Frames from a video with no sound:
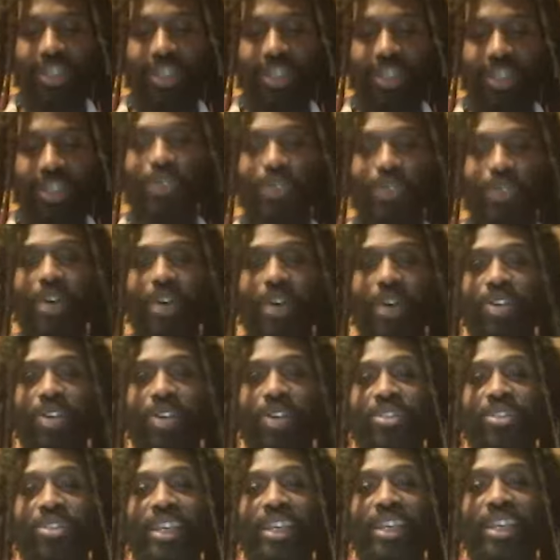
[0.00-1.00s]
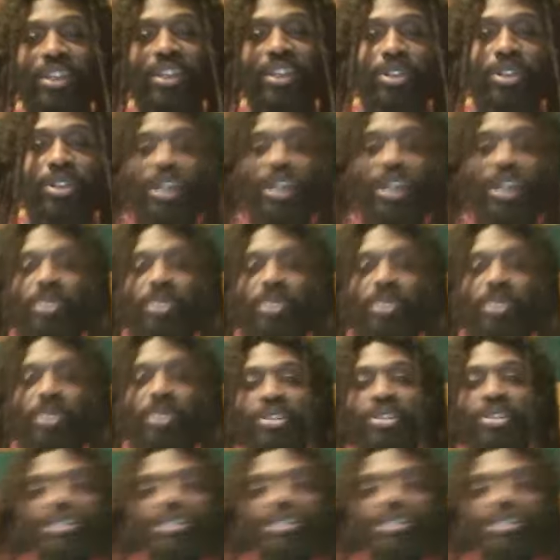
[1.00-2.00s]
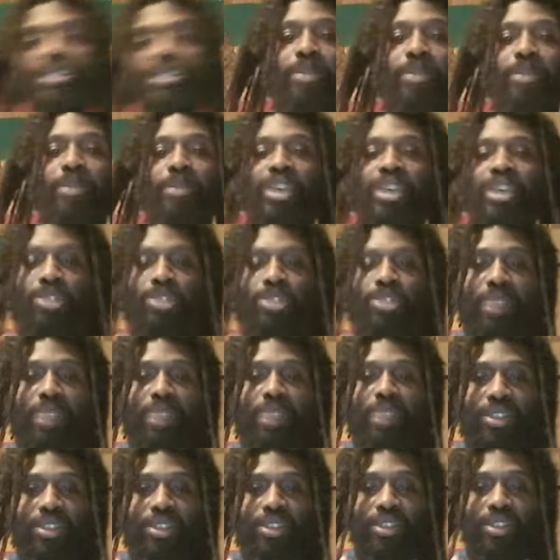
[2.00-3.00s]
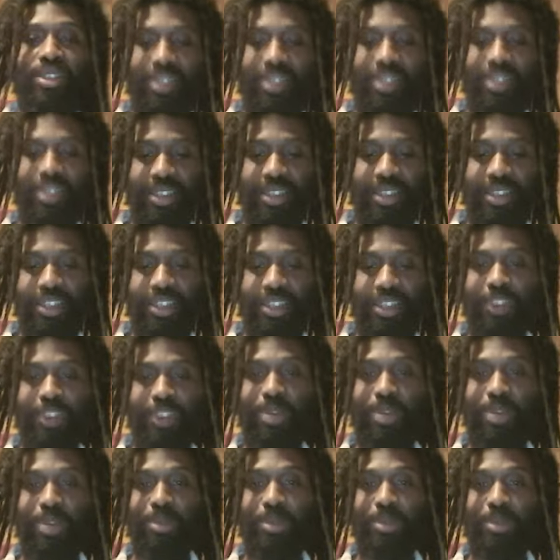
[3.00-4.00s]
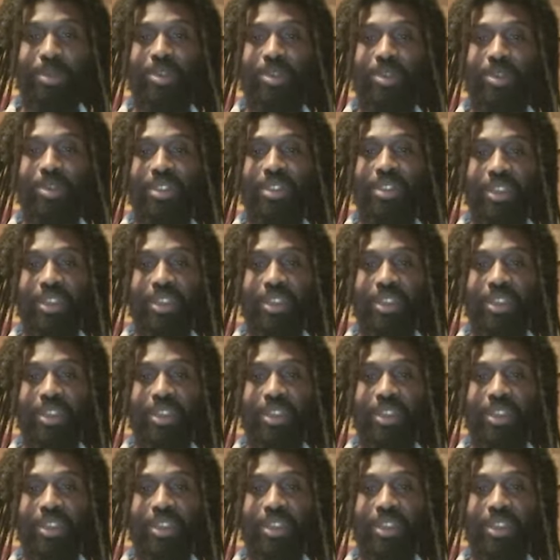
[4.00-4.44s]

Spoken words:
how Zen describes a major method of proper breathing.